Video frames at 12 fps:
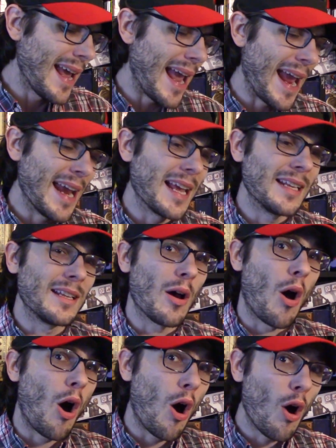And
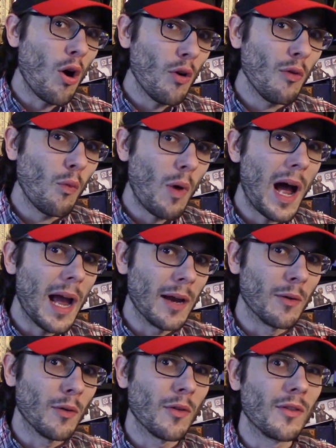all the
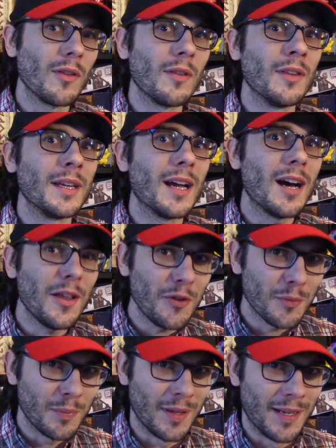while, the other
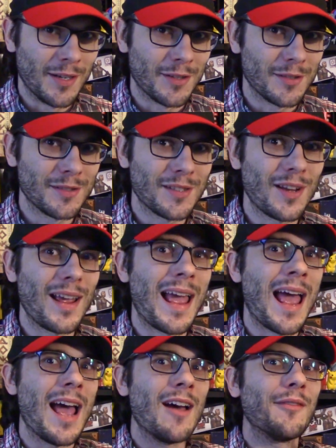players
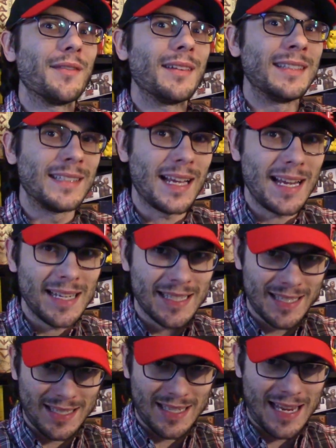have
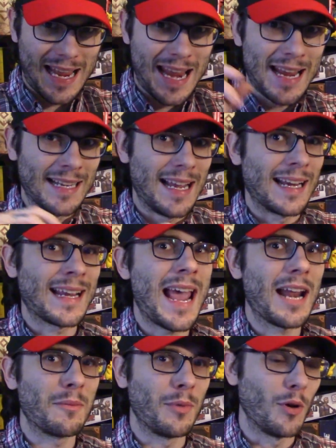dice and a
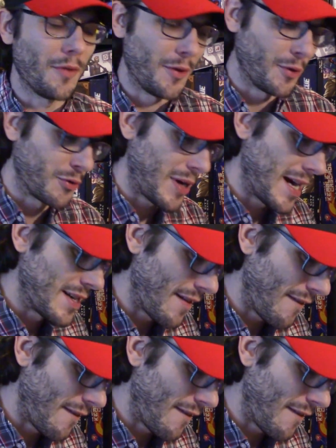catapult that they're trying to